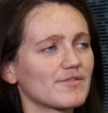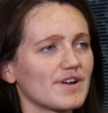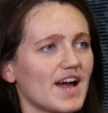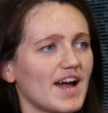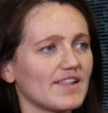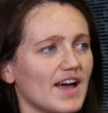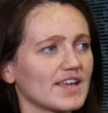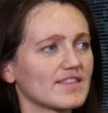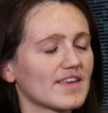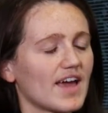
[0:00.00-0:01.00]
career
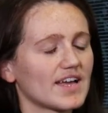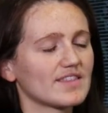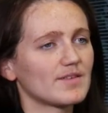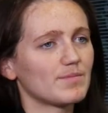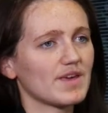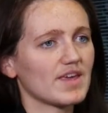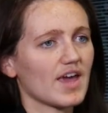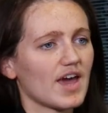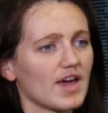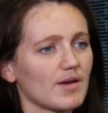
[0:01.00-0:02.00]
highlight had to
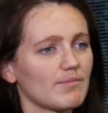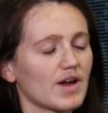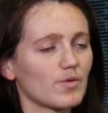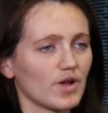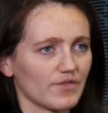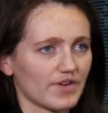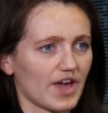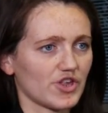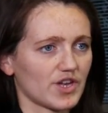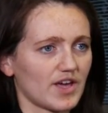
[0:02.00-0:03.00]
be um, my
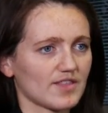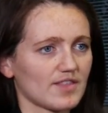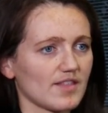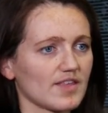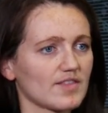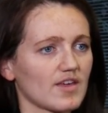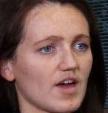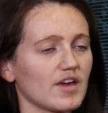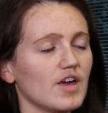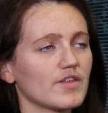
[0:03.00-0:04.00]
qualification as a
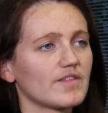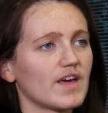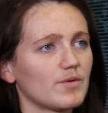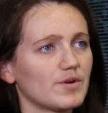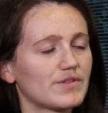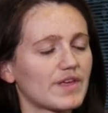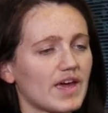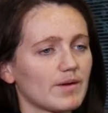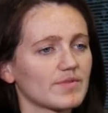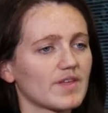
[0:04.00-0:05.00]
solicitor, so that was
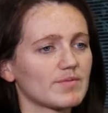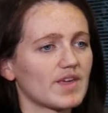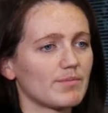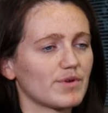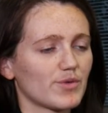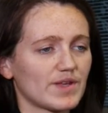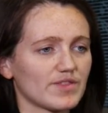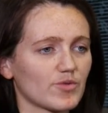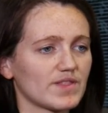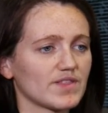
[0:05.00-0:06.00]
um, September
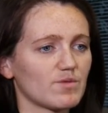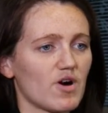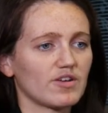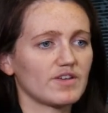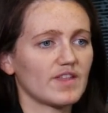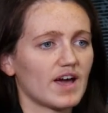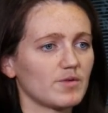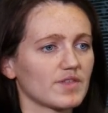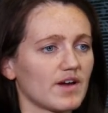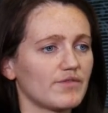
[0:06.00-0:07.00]
2021 and that
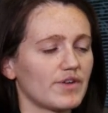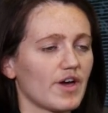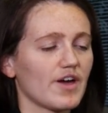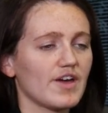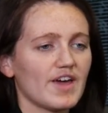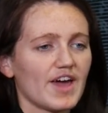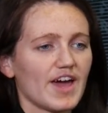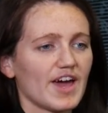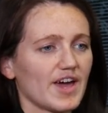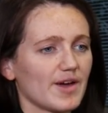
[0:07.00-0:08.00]
was after
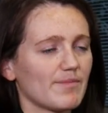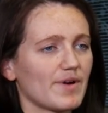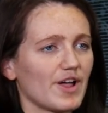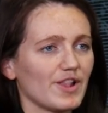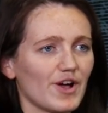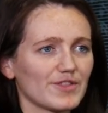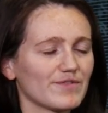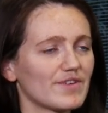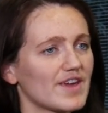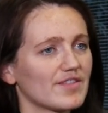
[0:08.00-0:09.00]
um, a lot
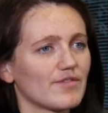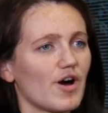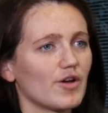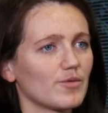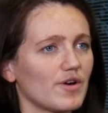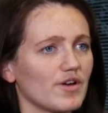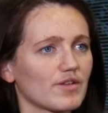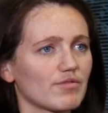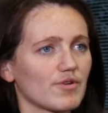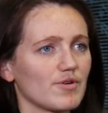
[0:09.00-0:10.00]
of years of hard work
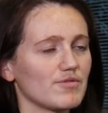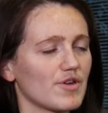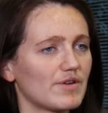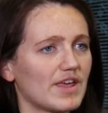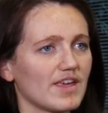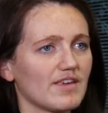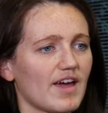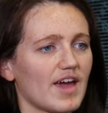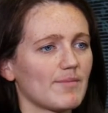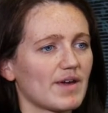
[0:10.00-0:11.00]
through uni
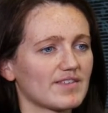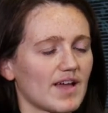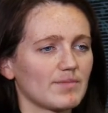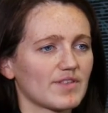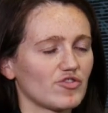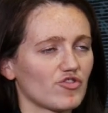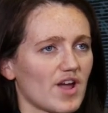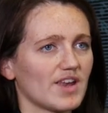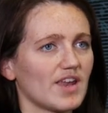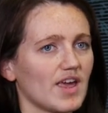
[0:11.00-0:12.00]
um, exams and
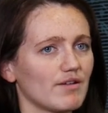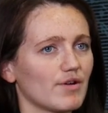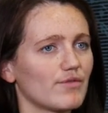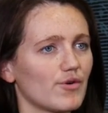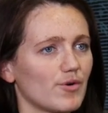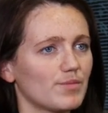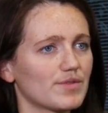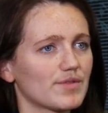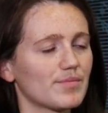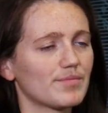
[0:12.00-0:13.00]
training here at
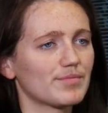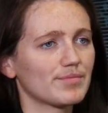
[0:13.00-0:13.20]
Forbes.